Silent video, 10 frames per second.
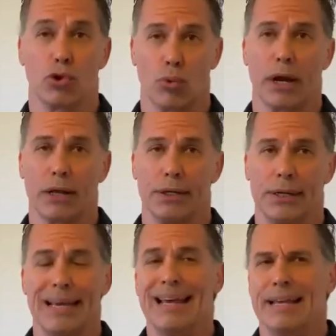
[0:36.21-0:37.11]
correctly,
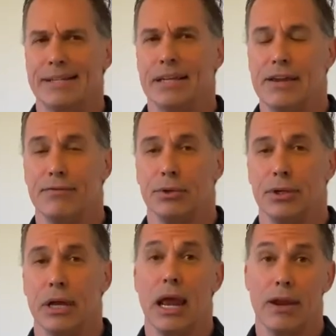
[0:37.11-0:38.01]

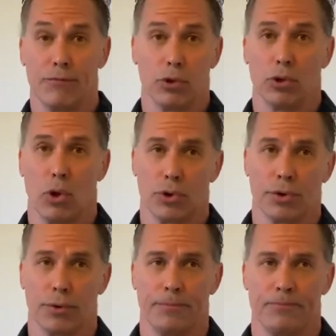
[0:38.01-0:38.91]
safely, and for the long term.